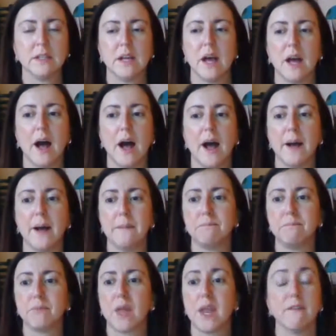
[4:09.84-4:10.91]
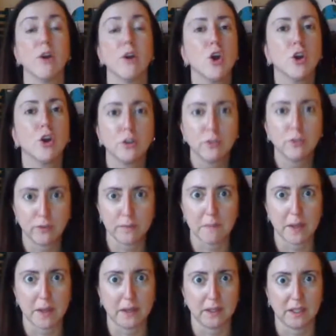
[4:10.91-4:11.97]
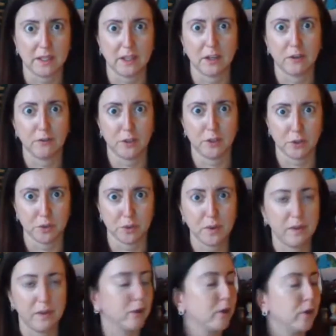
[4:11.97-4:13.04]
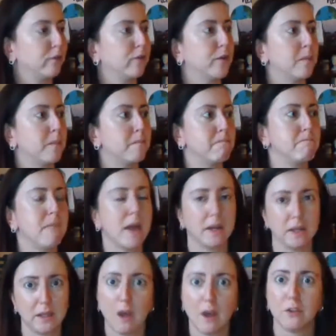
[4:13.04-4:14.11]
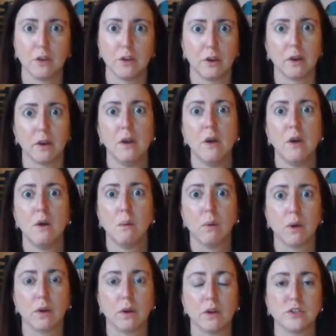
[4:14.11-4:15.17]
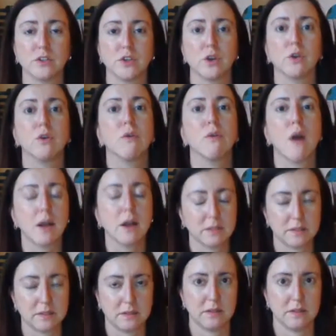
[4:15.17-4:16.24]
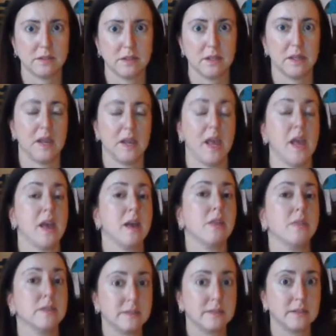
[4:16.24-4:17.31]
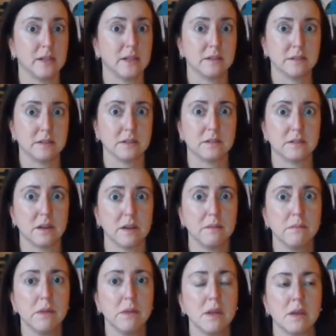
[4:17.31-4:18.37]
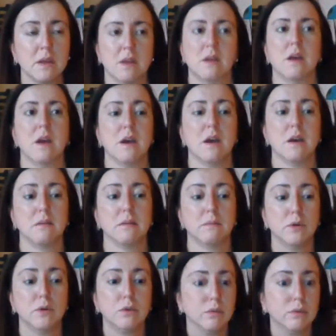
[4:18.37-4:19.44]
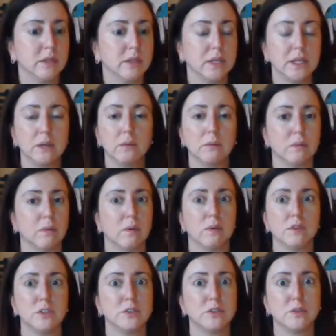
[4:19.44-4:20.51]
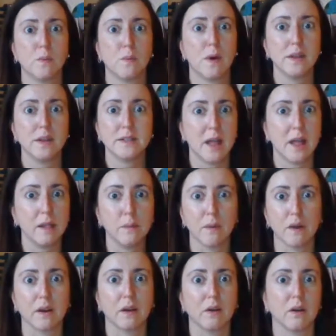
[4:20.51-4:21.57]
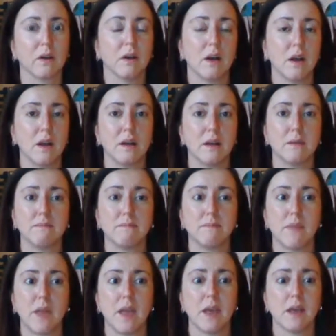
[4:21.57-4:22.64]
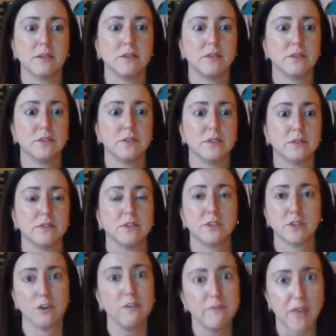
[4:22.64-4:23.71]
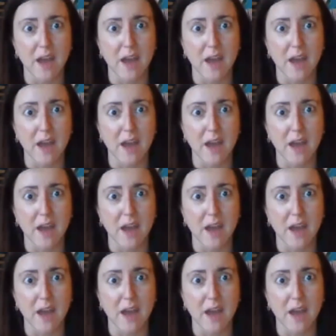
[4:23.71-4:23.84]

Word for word: Um, and I've heard from many of you, I've heard from many other workers across the city and the state system um, who really just want to telework um, and deserve that